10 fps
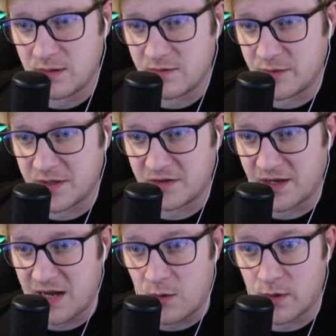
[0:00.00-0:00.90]
and so we could just
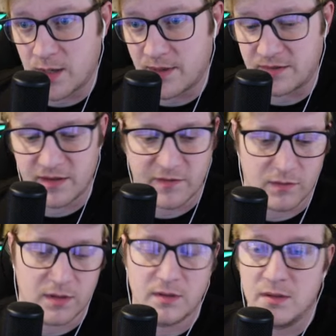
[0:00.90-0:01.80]
like not worry about this
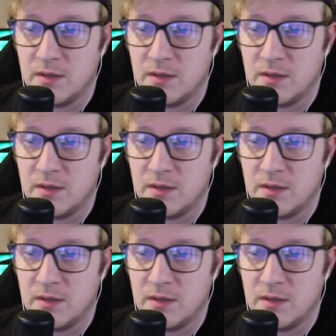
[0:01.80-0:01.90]
one.